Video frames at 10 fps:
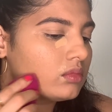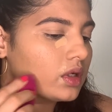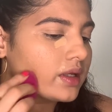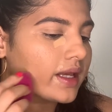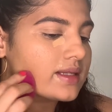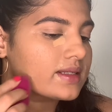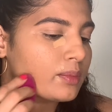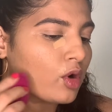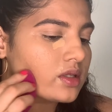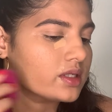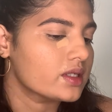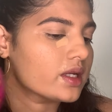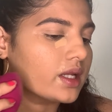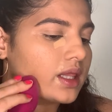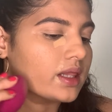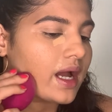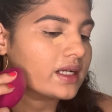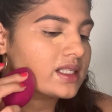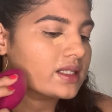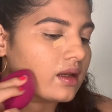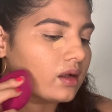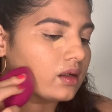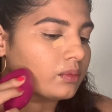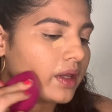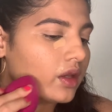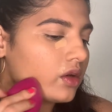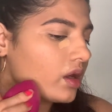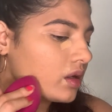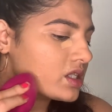gets deposited in that area